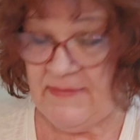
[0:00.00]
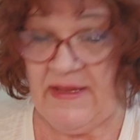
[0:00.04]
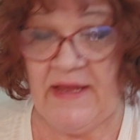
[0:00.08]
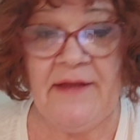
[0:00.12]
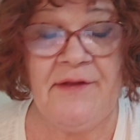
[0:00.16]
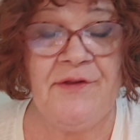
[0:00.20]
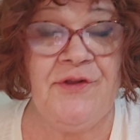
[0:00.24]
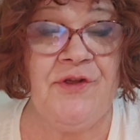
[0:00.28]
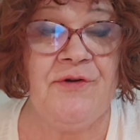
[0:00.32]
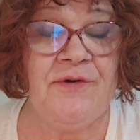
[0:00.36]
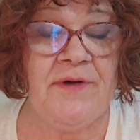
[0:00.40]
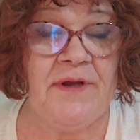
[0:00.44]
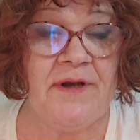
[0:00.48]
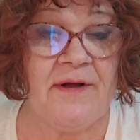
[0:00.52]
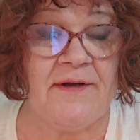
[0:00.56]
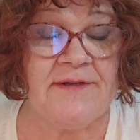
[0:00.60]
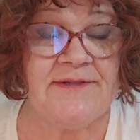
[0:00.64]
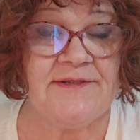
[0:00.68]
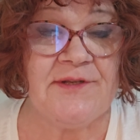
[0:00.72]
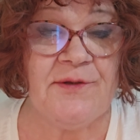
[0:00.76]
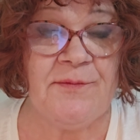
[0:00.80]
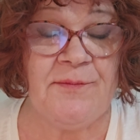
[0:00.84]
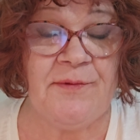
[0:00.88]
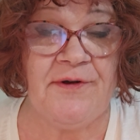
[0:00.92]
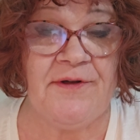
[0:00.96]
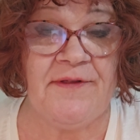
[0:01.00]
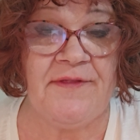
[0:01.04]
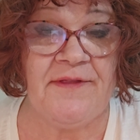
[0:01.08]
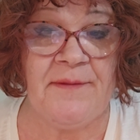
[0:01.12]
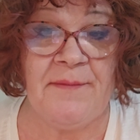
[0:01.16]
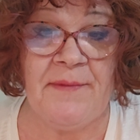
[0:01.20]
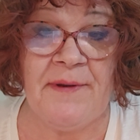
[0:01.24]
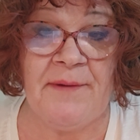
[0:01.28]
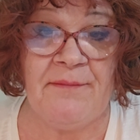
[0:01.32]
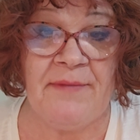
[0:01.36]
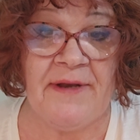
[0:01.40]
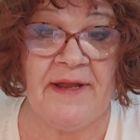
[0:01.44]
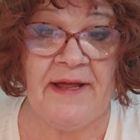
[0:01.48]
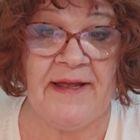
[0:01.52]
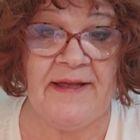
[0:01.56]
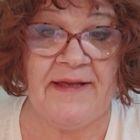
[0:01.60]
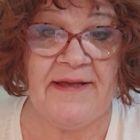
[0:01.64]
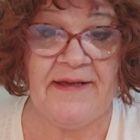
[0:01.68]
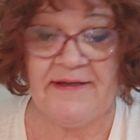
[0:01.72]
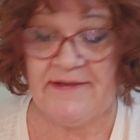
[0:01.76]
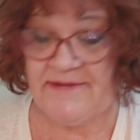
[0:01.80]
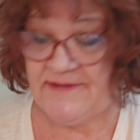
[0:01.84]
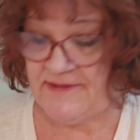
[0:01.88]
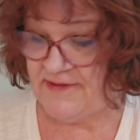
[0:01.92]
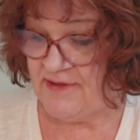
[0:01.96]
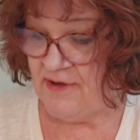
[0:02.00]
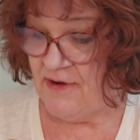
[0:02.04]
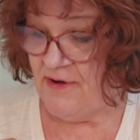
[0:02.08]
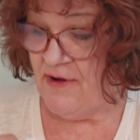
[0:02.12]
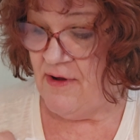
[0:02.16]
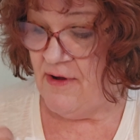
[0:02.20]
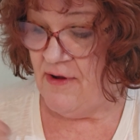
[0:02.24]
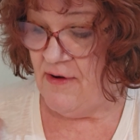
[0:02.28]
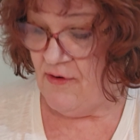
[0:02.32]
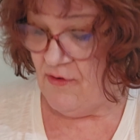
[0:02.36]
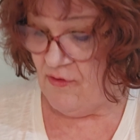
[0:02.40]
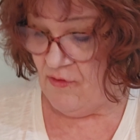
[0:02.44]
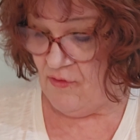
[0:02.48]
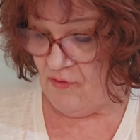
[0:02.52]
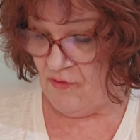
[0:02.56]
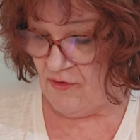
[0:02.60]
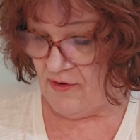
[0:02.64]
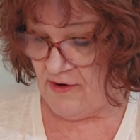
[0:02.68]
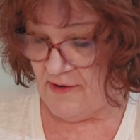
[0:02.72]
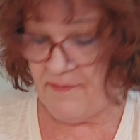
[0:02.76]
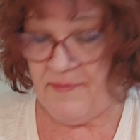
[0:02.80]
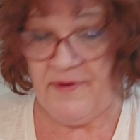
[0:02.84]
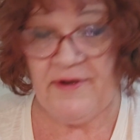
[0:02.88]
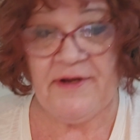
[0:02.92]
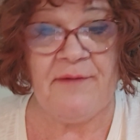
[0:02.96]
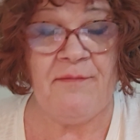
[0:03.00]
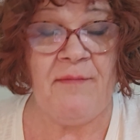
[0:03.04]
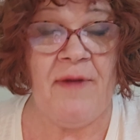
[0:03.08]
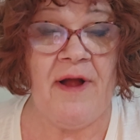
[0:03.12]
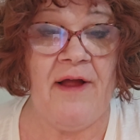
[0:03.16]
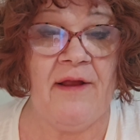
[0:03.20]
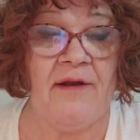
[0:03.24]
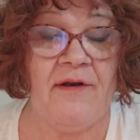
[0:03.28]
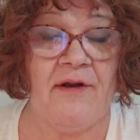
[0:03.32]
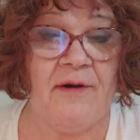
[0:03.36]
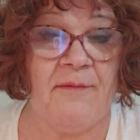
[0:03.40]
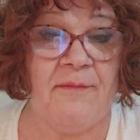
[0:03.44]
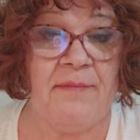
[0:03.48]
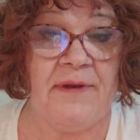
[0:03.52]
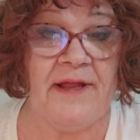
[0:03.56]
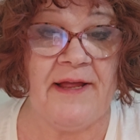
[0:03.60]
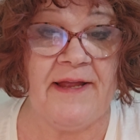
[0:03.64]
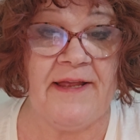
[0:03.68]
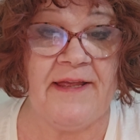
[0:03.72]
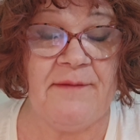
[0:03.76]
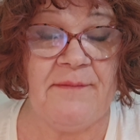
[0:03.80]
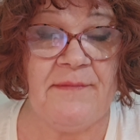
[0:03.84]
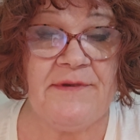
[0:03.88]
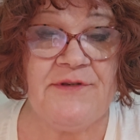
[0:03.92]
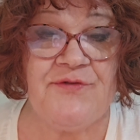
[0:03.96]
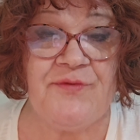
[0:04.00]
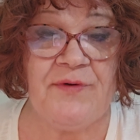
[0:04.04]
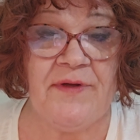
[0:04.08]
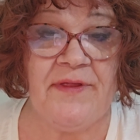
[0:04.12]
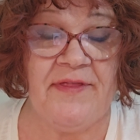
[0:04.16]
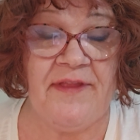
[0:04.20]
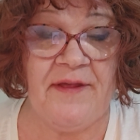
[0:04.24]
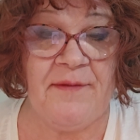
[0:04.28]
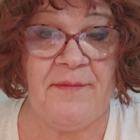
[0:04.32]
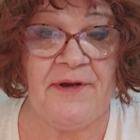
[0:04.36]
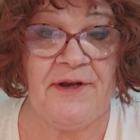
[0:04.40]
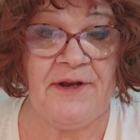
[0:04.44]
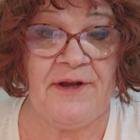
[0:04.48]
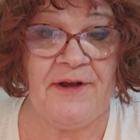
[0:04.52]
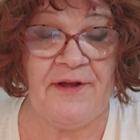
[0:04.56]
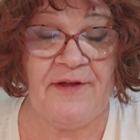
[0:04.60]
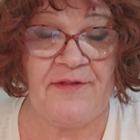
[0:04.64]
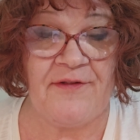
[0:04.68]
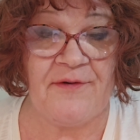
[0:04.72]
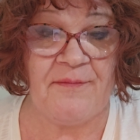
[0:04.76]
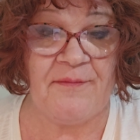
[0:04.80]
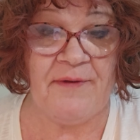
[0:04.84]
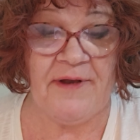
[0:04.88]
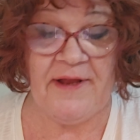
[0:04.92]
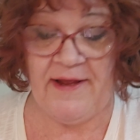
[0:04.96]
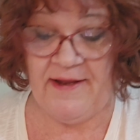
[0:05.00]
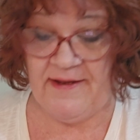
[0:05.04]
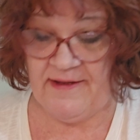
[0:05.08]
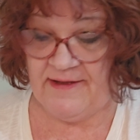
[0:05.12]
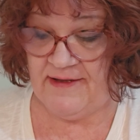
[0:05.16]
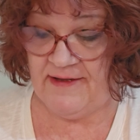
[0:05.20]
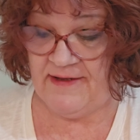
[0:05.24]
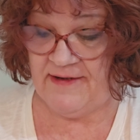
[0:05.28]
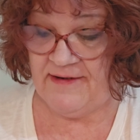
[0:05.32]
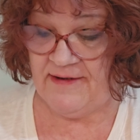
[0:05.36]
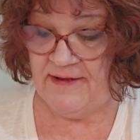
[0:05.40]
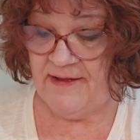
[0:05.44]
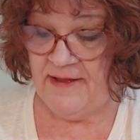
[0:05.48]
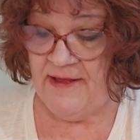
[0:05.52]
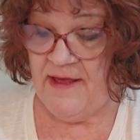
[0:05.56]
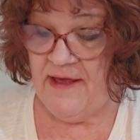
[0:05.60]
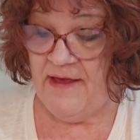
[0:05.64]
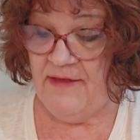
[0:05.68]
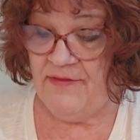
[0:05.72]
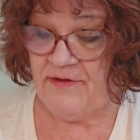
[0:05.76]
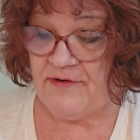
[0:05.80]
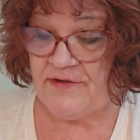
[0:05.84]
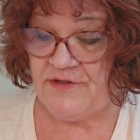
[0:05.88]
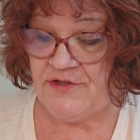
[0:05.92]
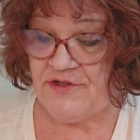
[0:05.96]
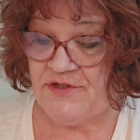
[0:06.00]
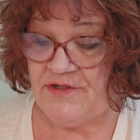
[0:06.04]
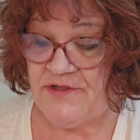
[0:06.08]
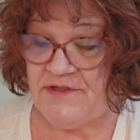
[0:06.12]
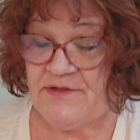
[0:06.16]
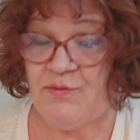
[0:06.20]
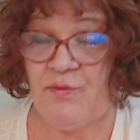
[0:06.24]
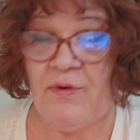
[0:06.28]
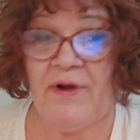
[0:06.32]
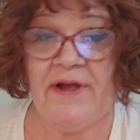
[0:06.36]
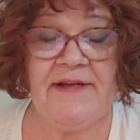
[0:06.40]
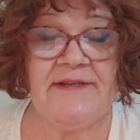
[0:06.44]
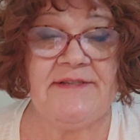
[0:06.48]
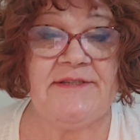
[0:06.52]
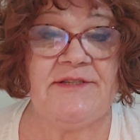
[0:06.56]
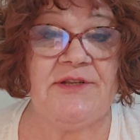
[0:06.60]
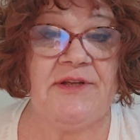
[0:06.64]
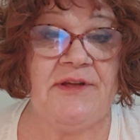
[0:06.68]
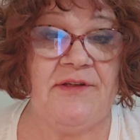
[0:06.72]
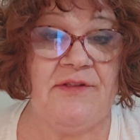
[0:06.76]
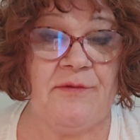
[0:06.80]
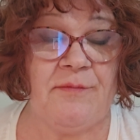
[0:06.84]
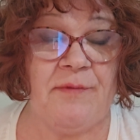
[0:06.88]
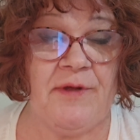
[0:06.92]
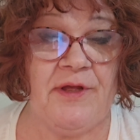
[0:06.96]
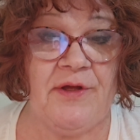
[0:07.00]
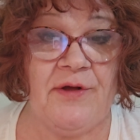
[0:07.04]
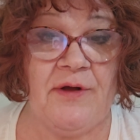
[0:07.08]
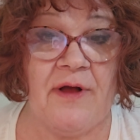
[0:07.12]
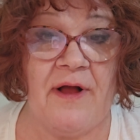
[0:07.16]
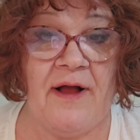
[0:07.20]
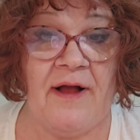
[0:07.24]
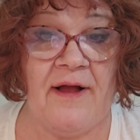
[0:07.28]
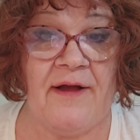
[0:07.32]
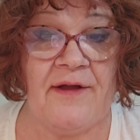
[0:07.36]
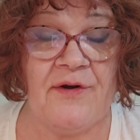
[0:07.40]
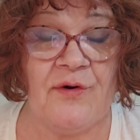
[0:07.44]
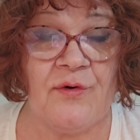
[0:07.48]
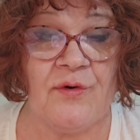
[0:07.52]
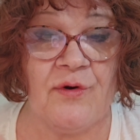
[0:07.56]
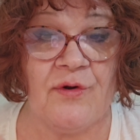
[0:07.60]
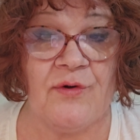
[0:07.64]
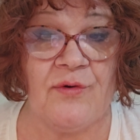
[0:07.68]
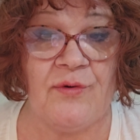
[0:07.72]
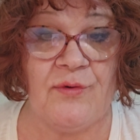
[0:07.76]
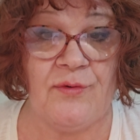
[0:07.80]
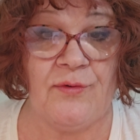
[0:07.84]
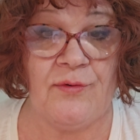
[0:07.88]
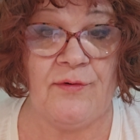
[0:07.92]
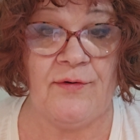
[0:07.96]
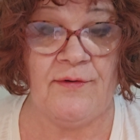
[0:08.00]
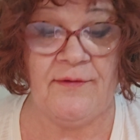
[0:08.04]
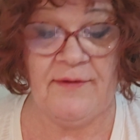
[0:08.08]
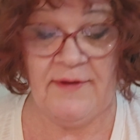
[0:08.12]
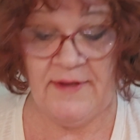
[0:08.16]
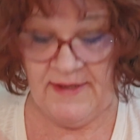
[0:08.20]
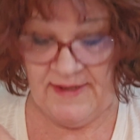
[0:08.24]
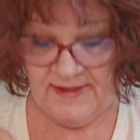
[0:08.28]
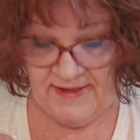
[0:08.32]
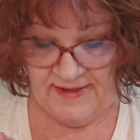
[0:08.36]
And you can also put them in blankets or put a Mylar blanket between them and another blanket. There's just ways to either be hot or cool,